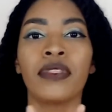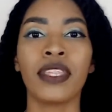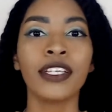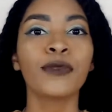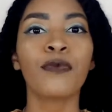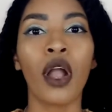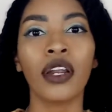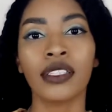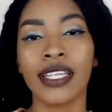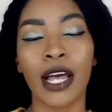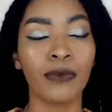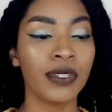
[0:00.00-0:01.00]
this product
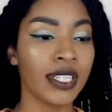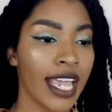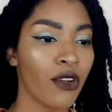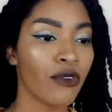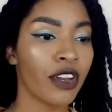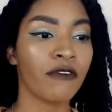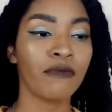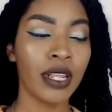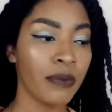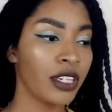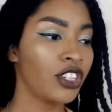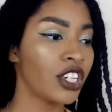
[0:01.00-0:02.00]
helps to get rid of
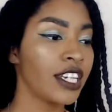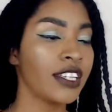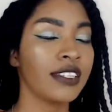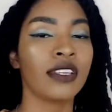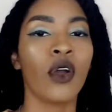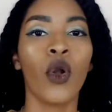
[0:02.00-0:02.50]
blemishes,